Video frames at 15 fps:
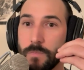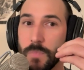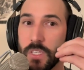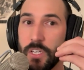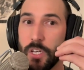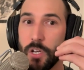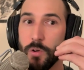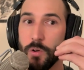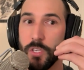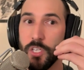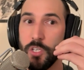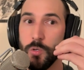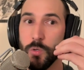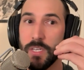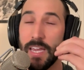you know
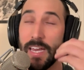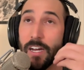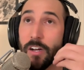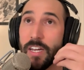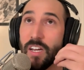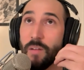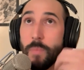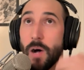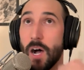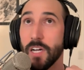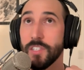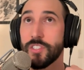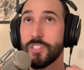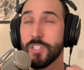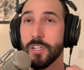you carry a
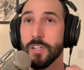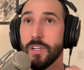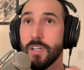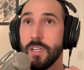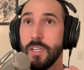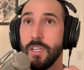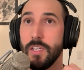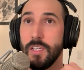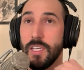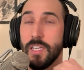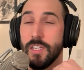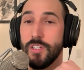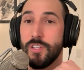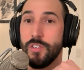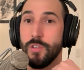posture
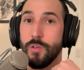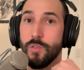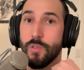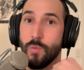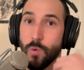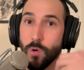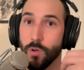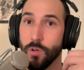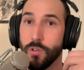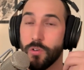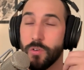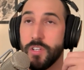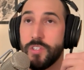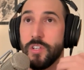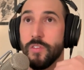into the world
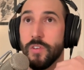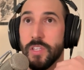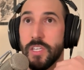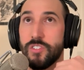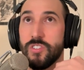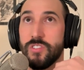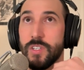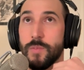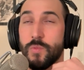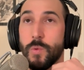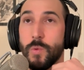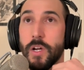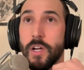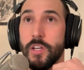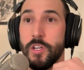or into your relationships
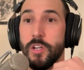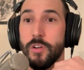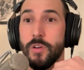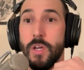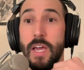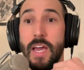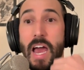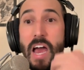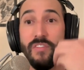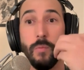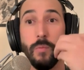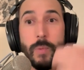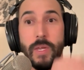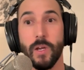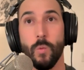where you have a
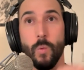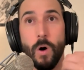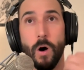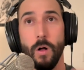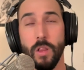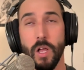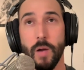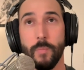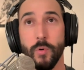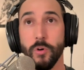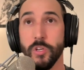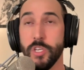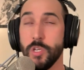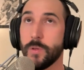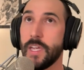big wall up
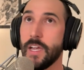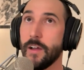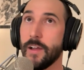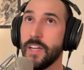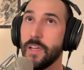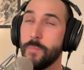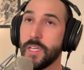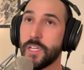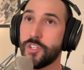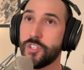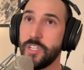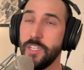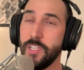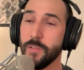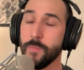or you carry a big
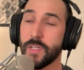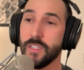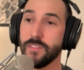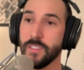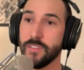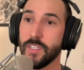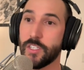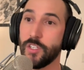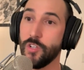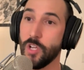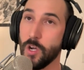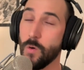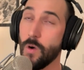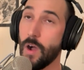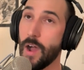shield because it's like
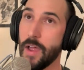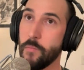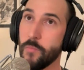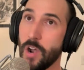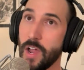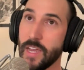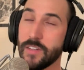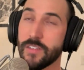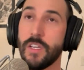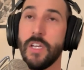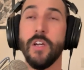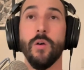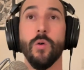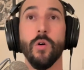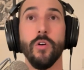no i'm right
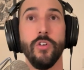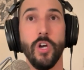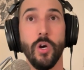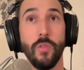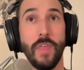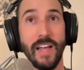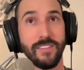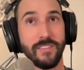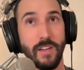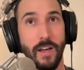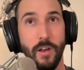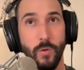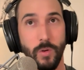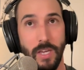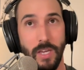or no that's
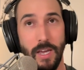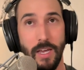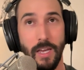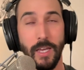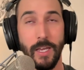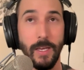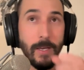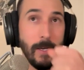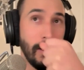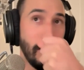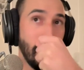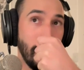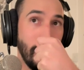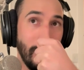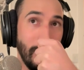not okay
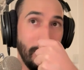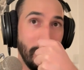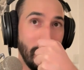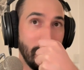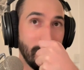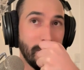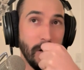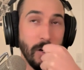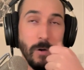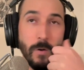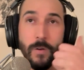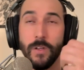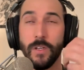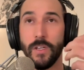um, and so